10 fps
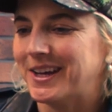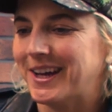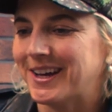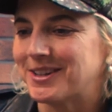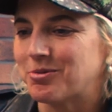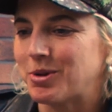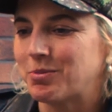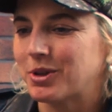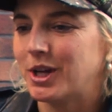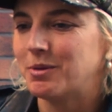And we
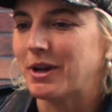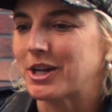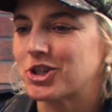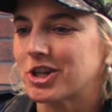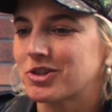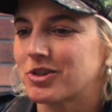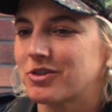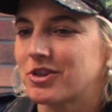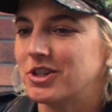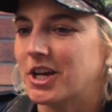played Manchester
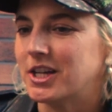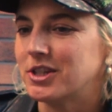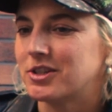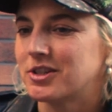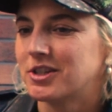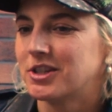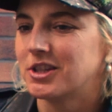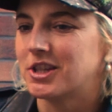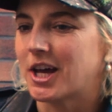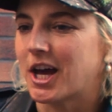the night
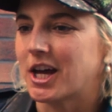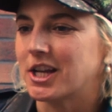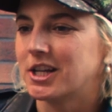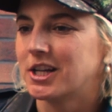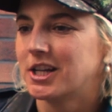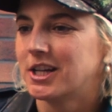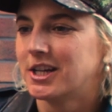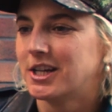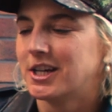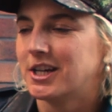that
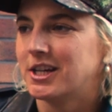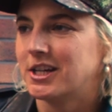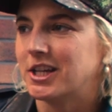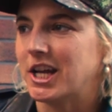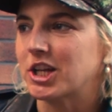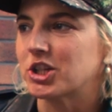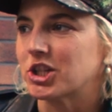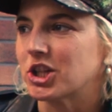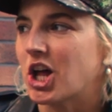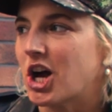
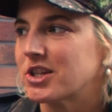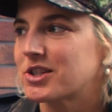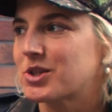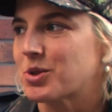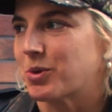England lost the